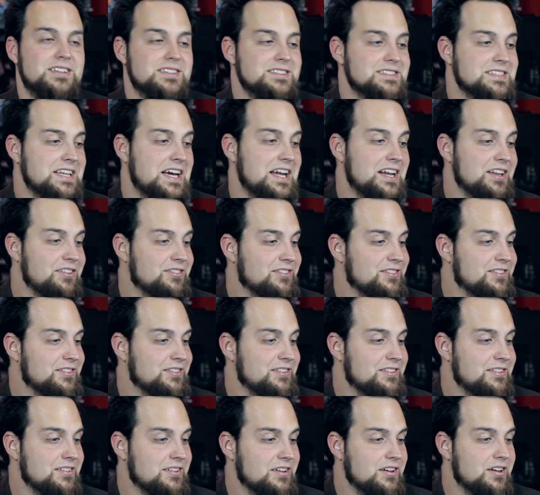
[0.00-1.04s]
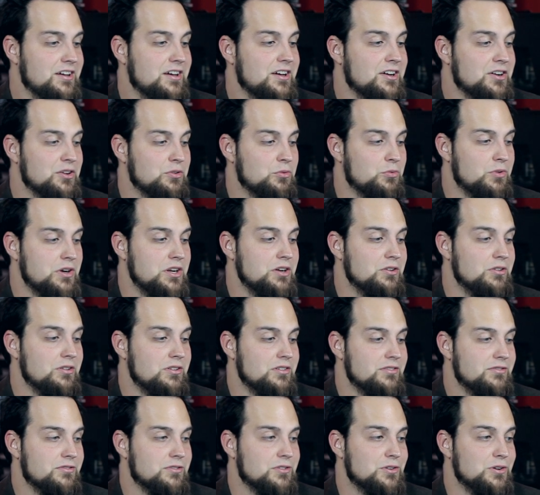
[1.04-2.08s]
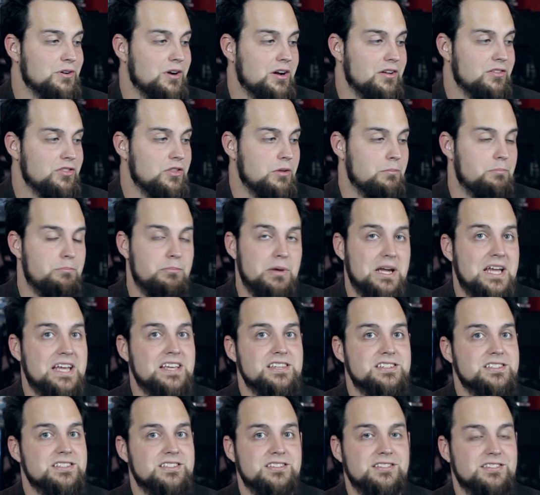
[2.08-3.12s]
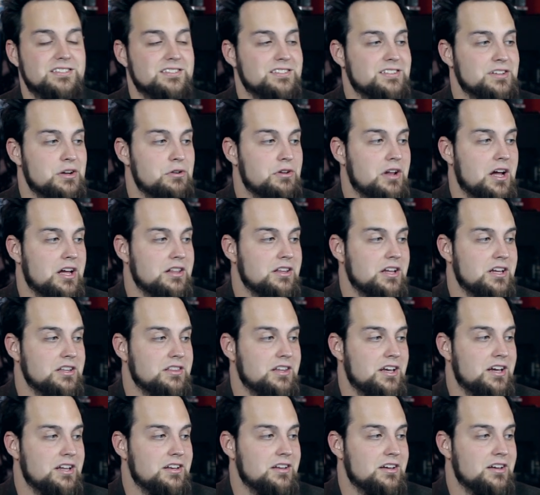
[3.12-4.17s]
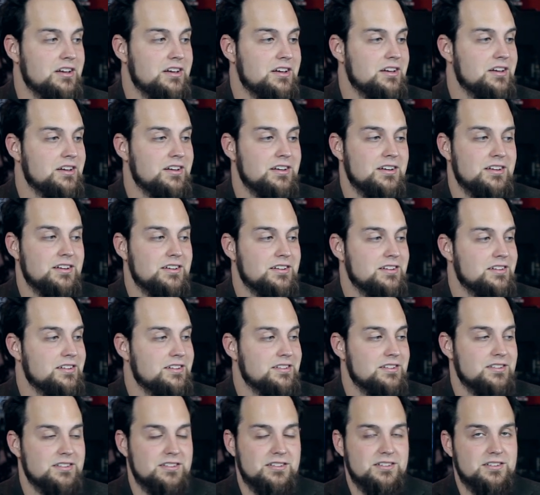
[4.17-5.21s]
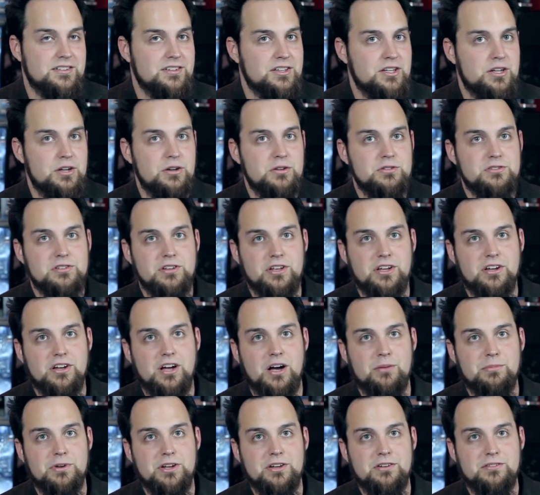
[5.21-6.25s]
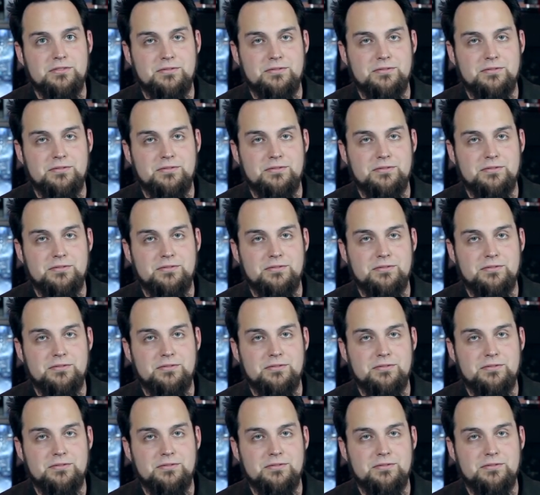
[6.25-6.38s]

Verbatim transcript: That is unreal. For the biggest to go down like that, hugely yeah. incompetent.